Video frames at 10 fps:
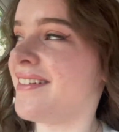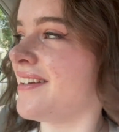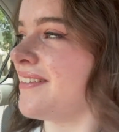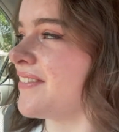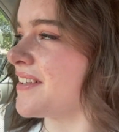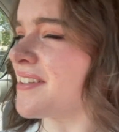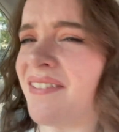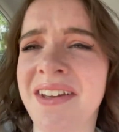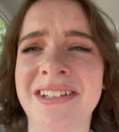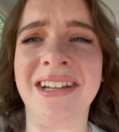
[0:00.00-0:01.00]
even the
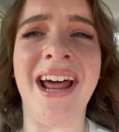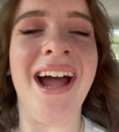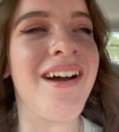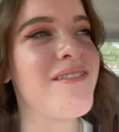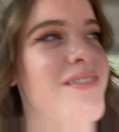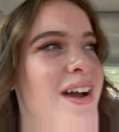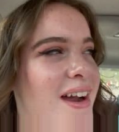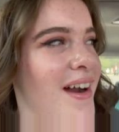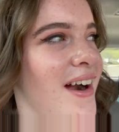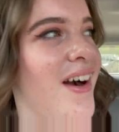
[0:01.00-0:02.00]
stuff they did have,
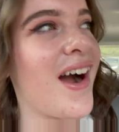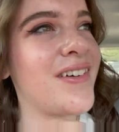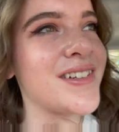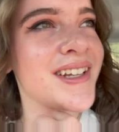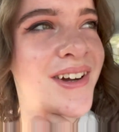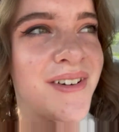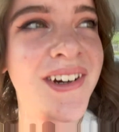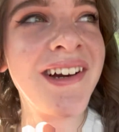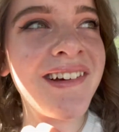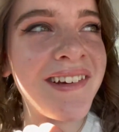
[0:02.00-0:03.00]
I was like
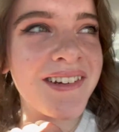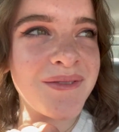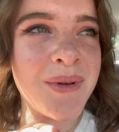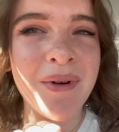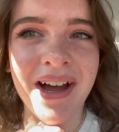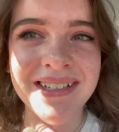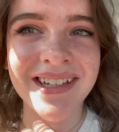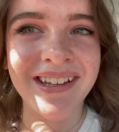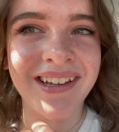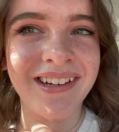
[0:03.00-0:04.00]
overhearing people
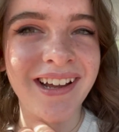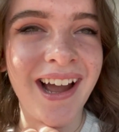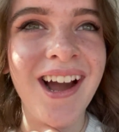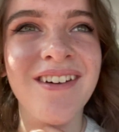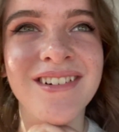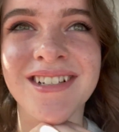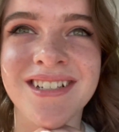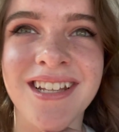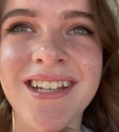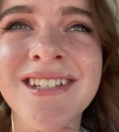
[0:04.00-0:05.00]
asking like, how much
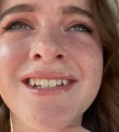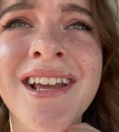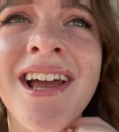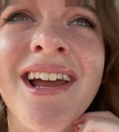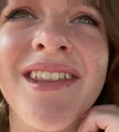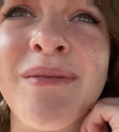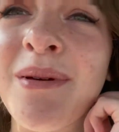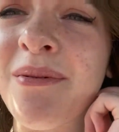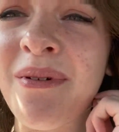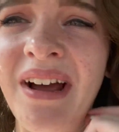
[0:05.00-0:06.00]
is this? And the
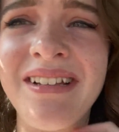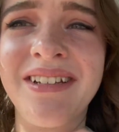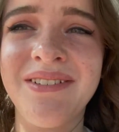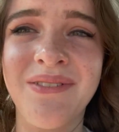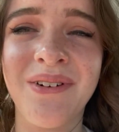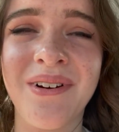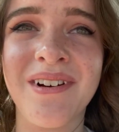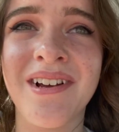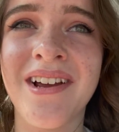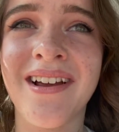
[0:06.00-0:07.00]
people were asking
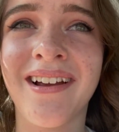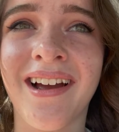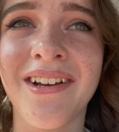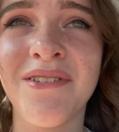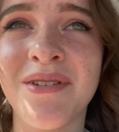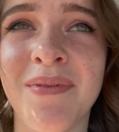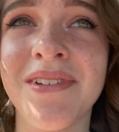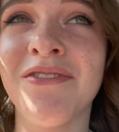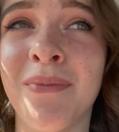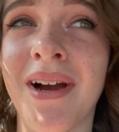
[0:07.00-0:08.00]
for kind of
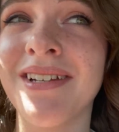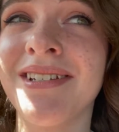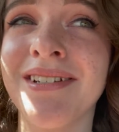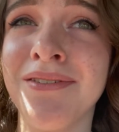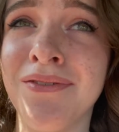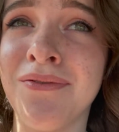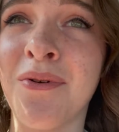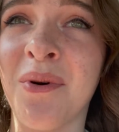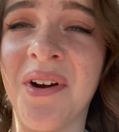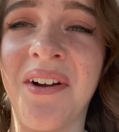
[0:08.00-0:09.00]
expensive prices
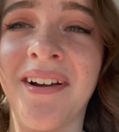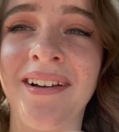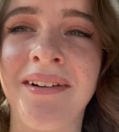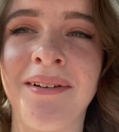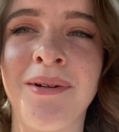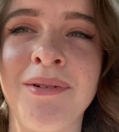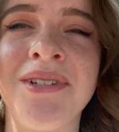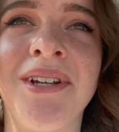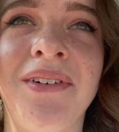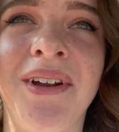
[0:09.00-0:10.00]
for
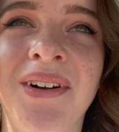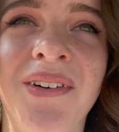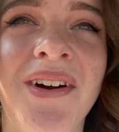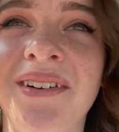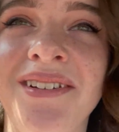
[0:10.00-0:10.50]
stuff at a garage